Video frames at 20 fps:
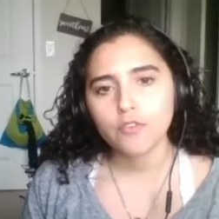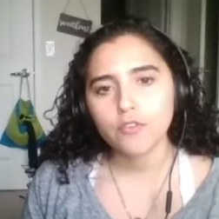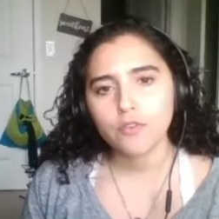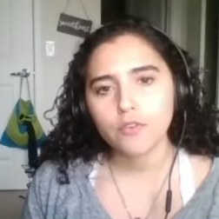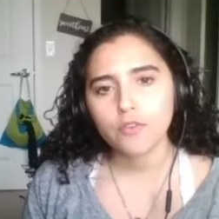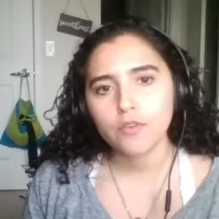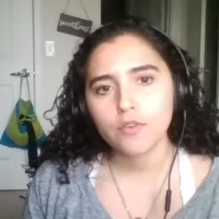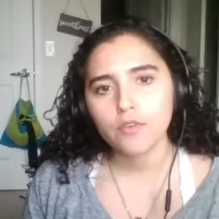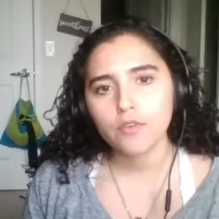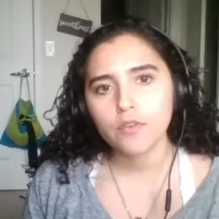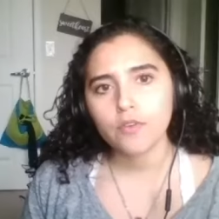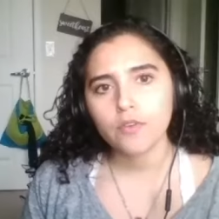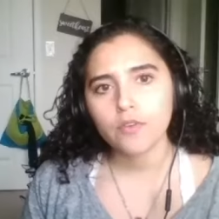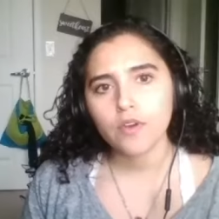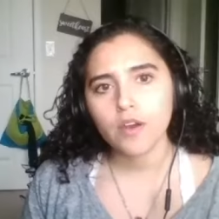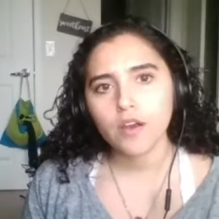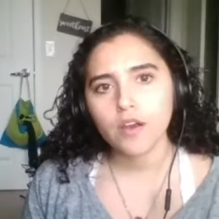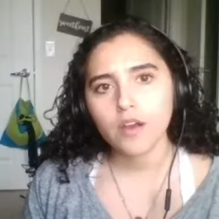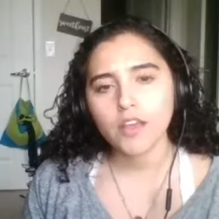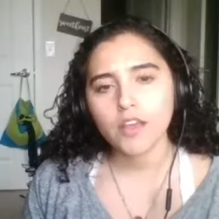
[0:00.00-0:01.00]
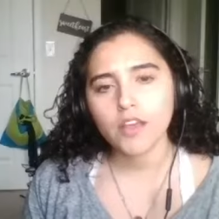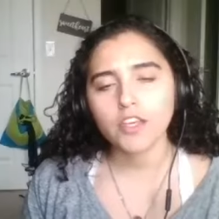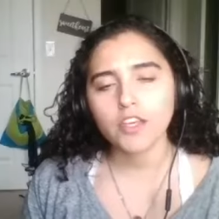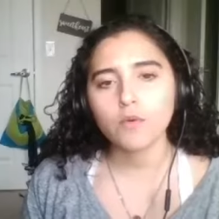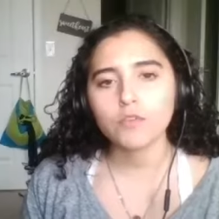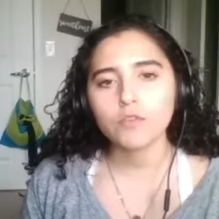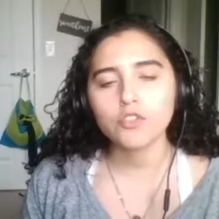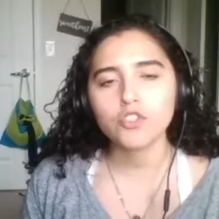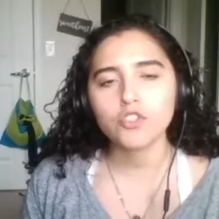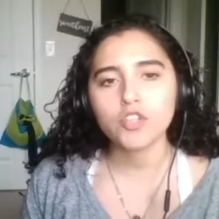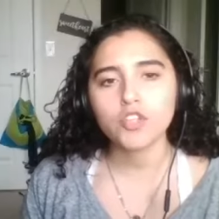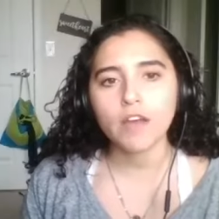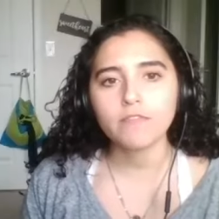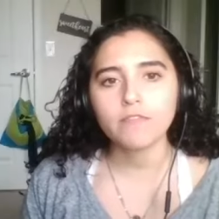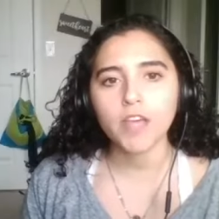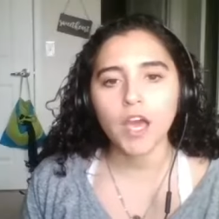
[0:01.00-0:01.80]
Jeff. Yes. I, I think, think Jeff, I, yeah.